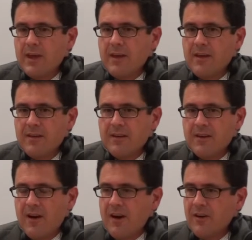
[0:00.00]
We
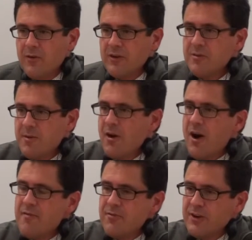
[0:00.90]
are going to be
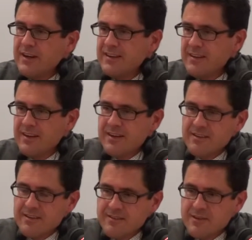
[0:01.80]
offering
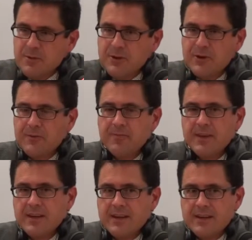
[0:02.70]
a similar
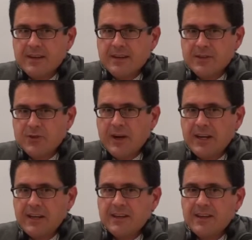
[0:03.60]

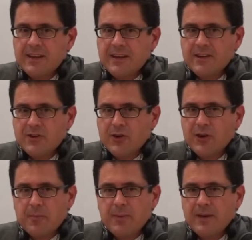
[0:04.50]
training in
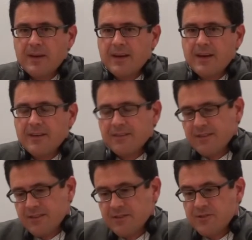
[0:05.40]
Europe
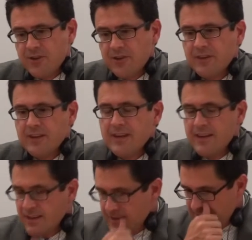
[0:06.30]
this year
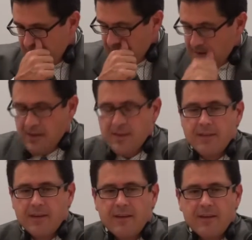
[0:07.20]

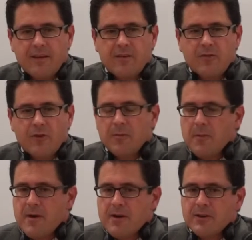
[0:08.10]
that is going
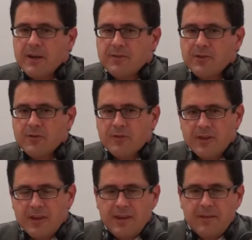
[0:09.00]
to be modeled after
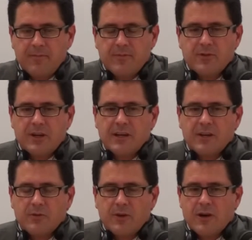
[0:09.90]
the
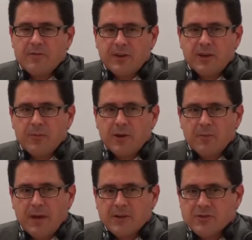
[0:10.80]
training that we offer
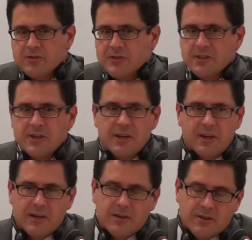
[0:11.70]
incubator managers
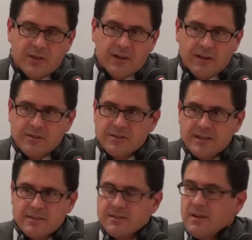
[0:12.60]
in the United
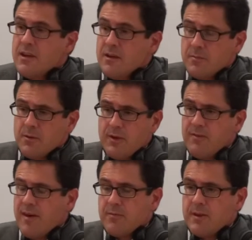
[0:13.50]
States. But
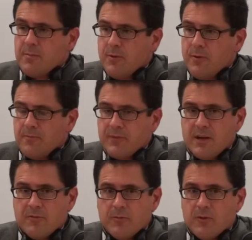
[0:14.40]
we've had people
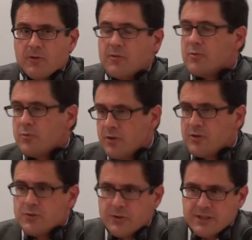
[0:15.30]
come from all over the
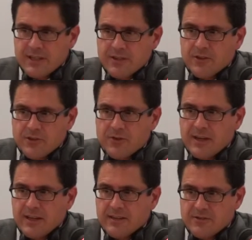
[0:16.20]
world to attend our
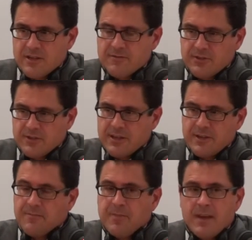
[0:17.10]
training that's offered
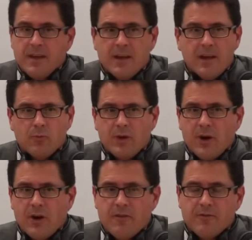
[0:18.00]
there. And
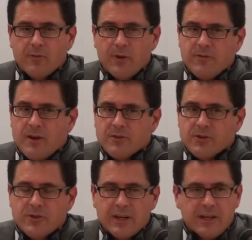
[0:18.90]
we've
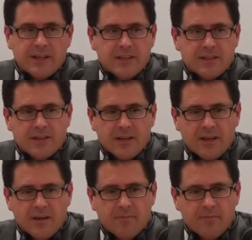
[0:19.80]
offered training in
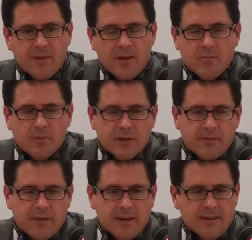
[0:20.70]

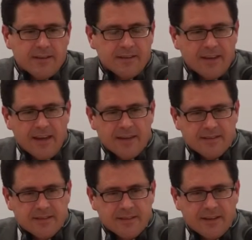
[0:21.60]
Bolivia
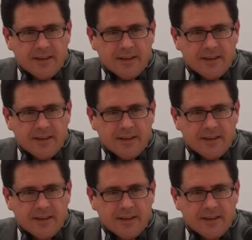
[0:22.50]
and